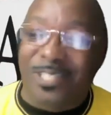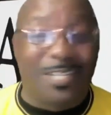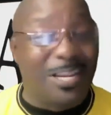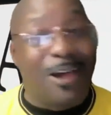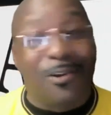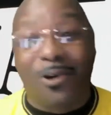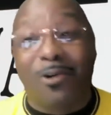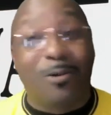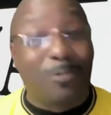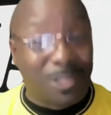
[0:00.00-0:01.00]
And y'all know
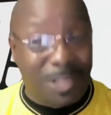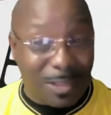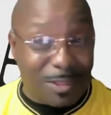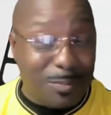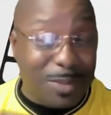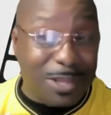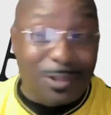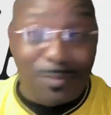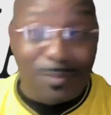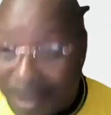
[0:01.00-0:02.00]
it was nothing but the
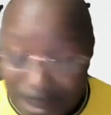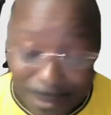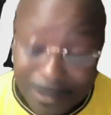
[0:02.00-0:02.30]
blood.